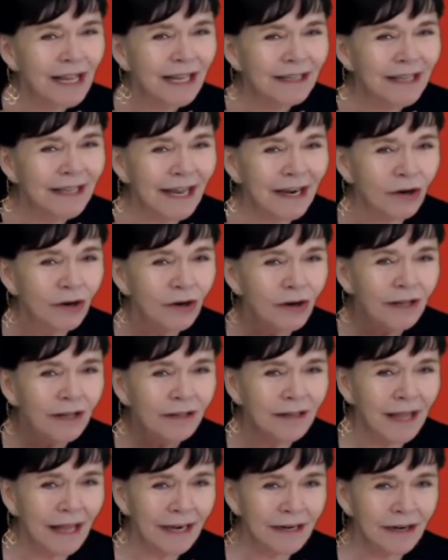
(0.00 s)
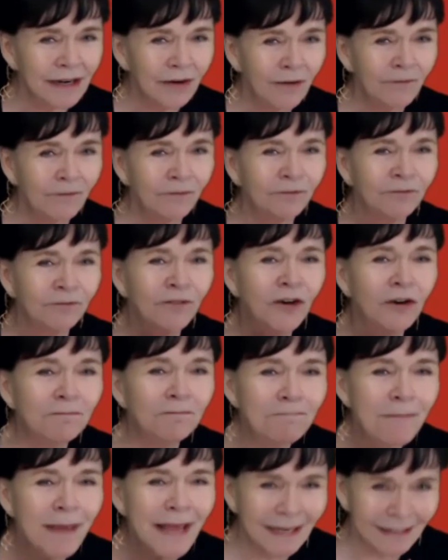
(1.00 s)
let it let it
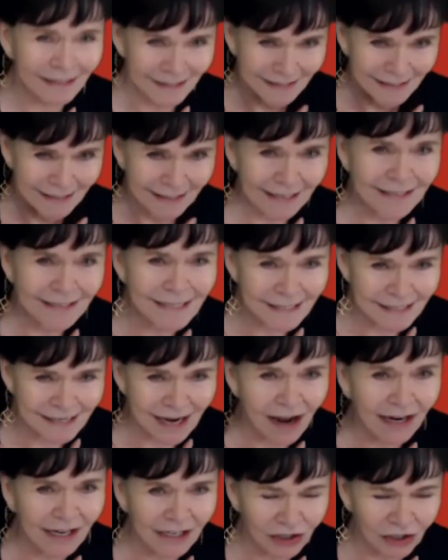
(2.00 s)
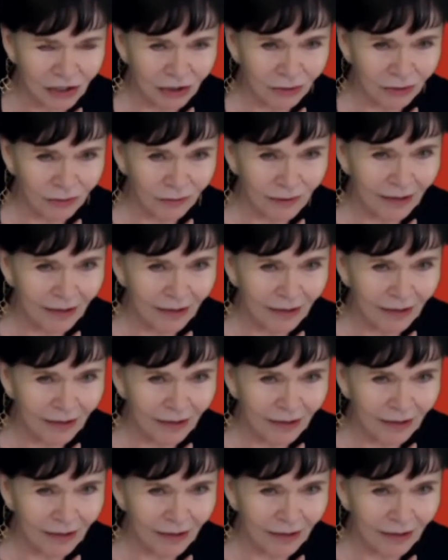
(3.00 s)
ferment inside you.